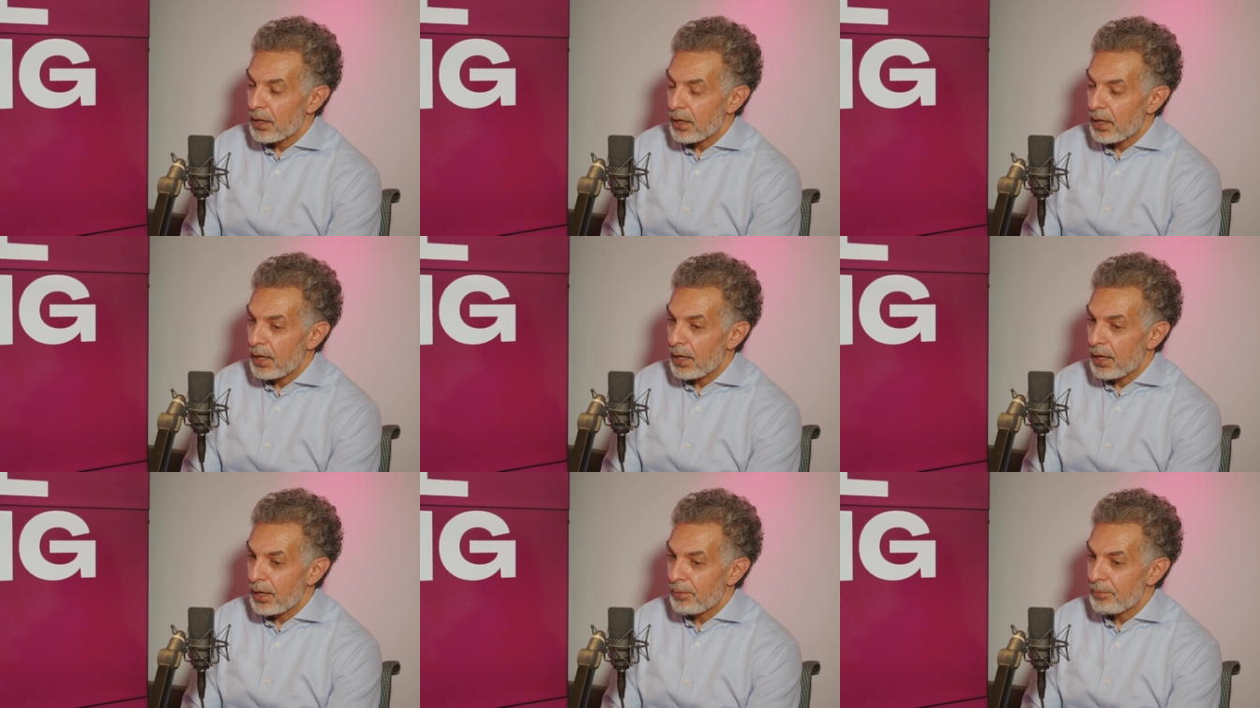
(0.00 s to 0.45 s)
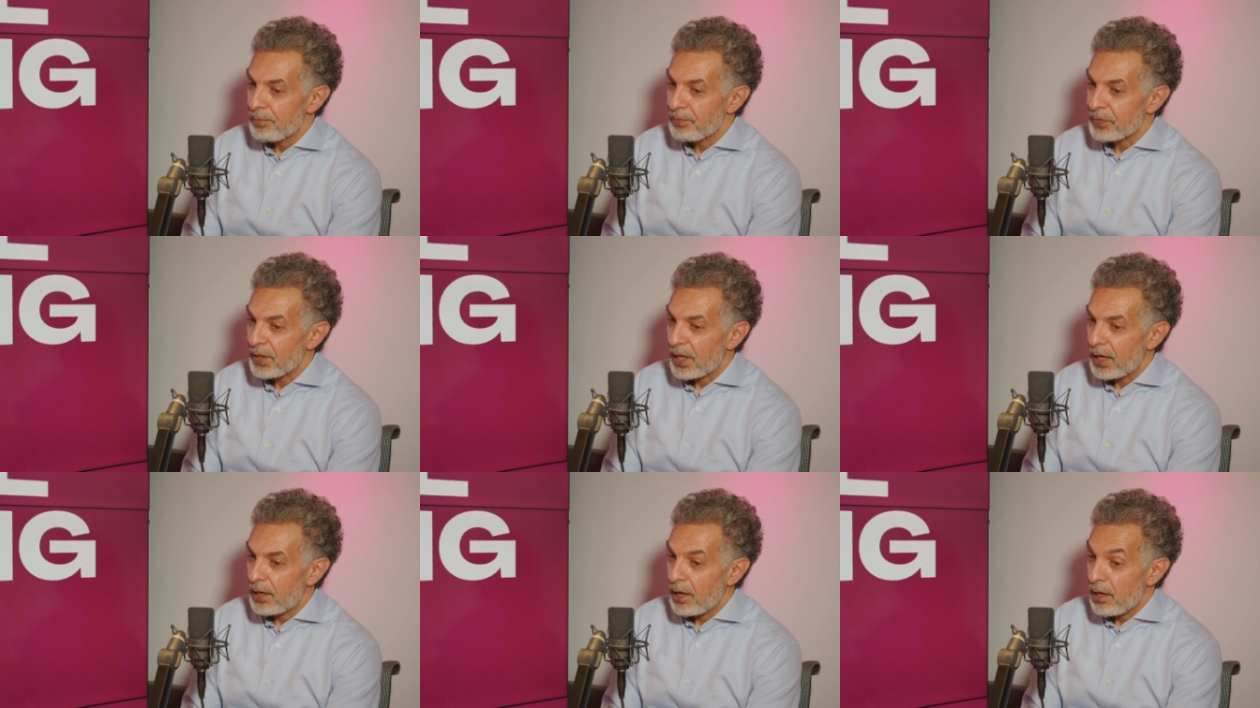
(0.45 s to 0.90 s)

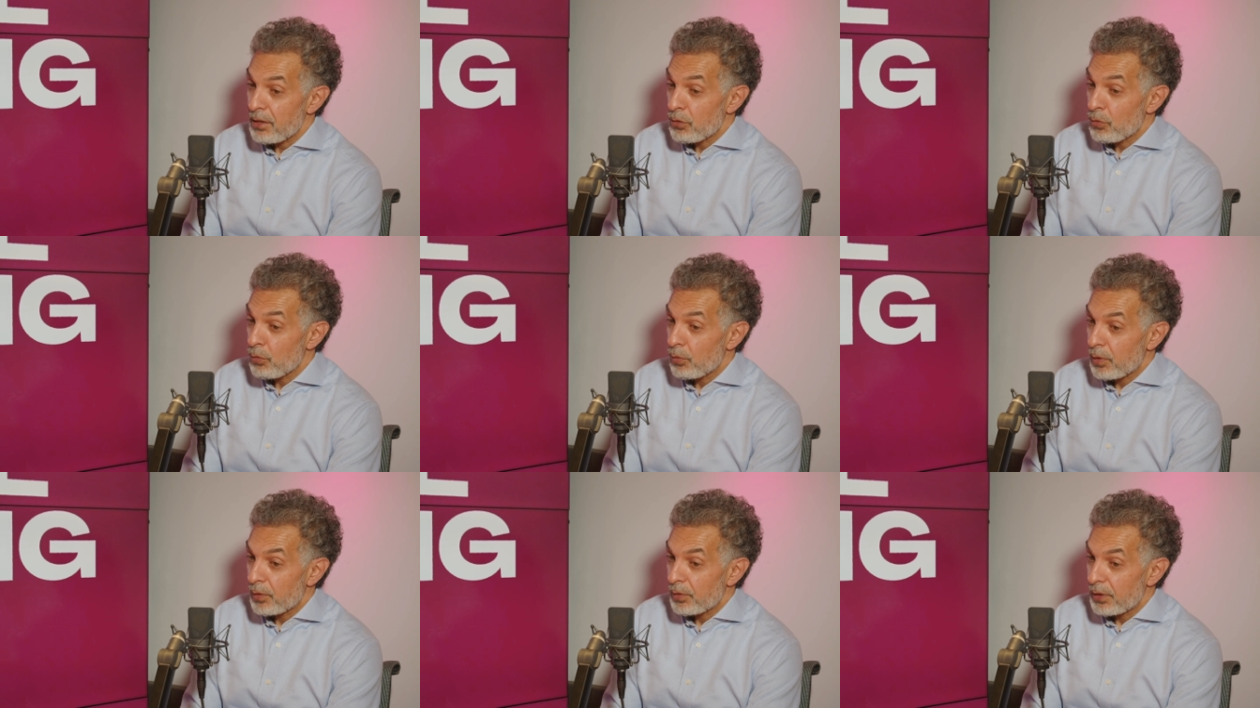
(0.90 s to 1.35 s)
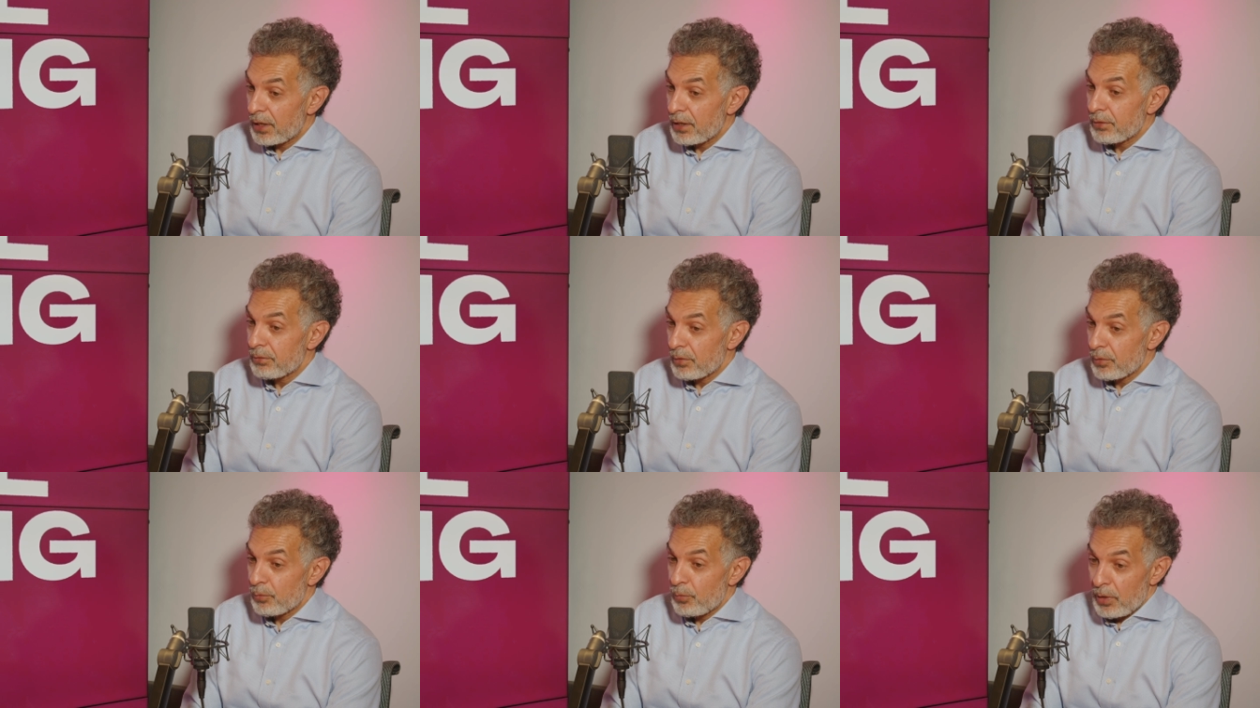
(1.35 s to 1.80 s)
and I thought,
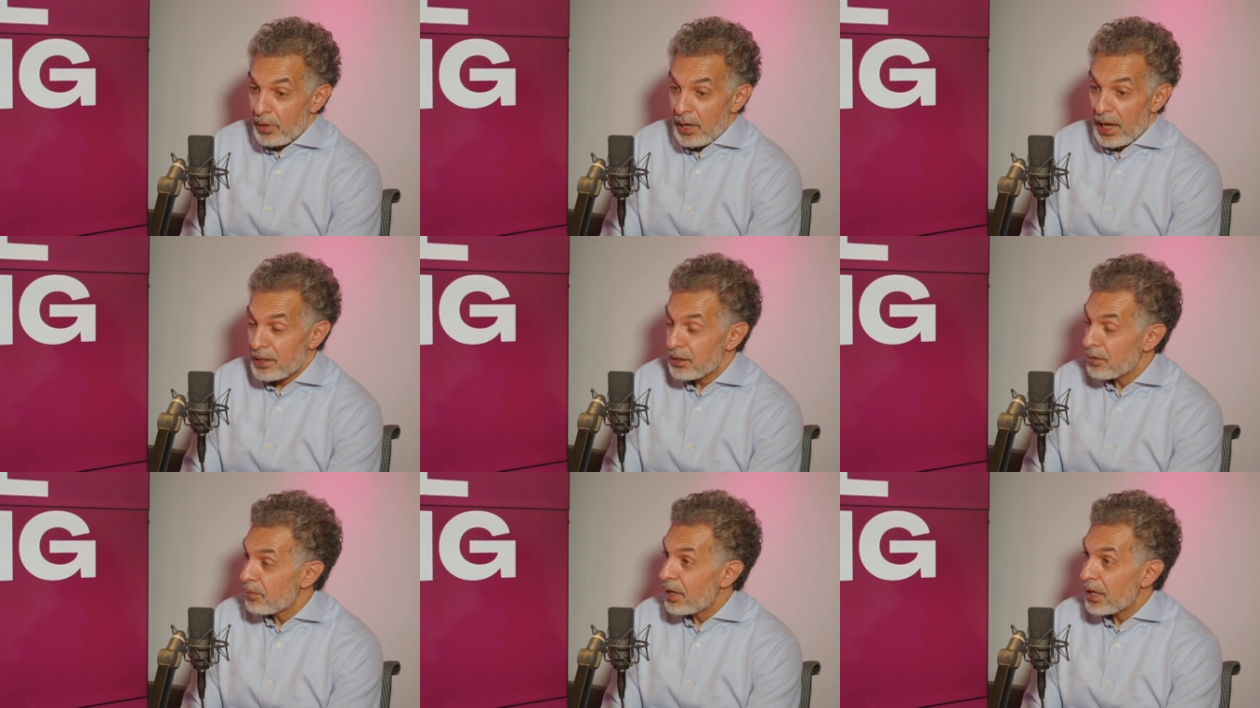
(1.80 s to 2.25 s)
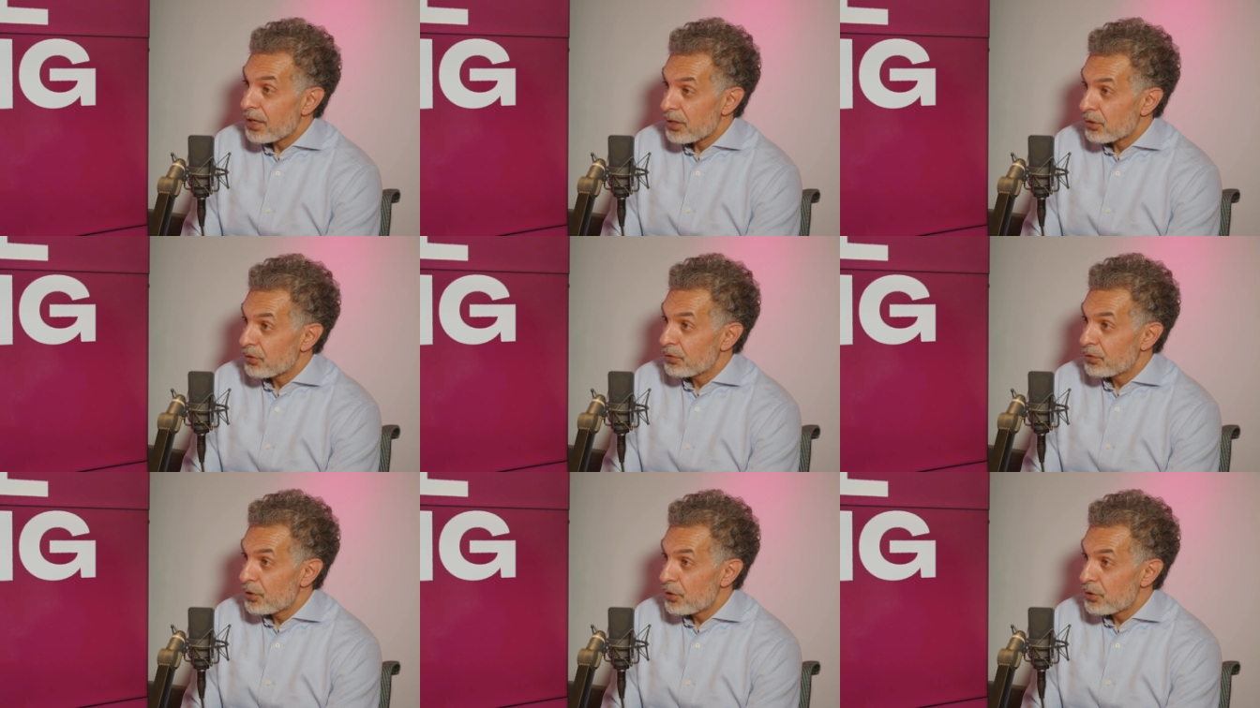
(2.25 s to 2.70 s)
and we had to make
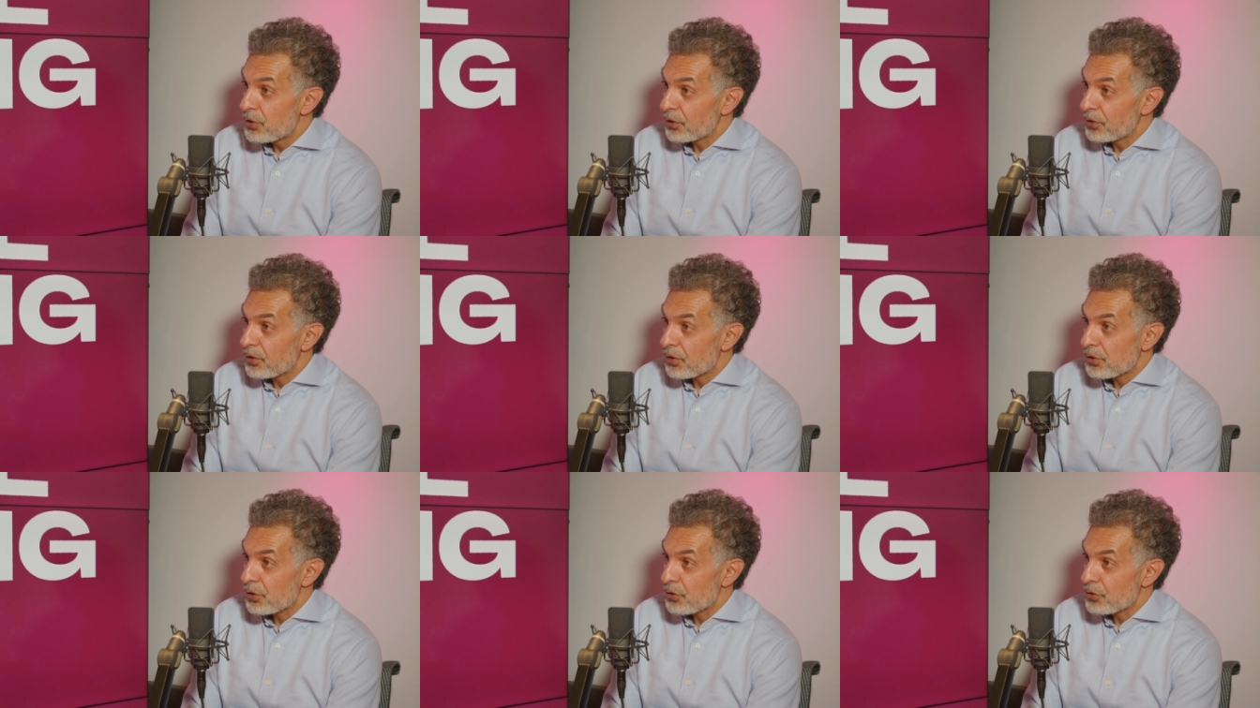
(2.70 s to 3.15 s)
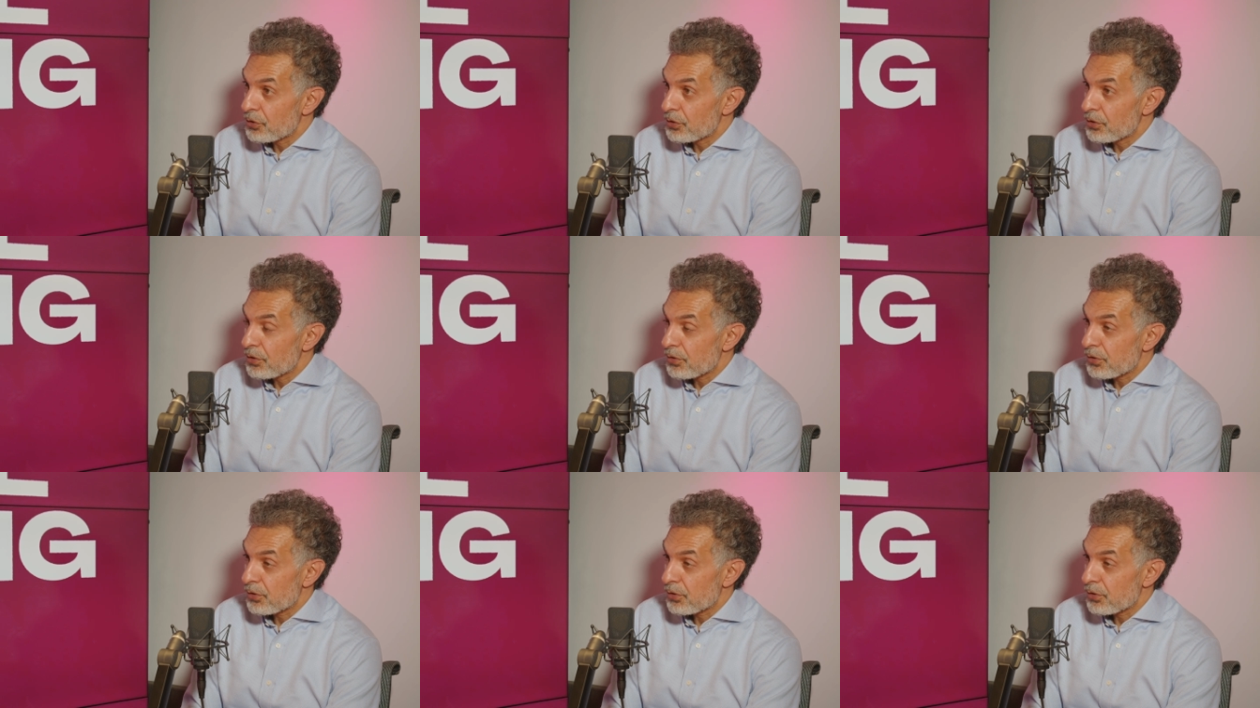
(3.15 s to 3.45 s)
a strategic decision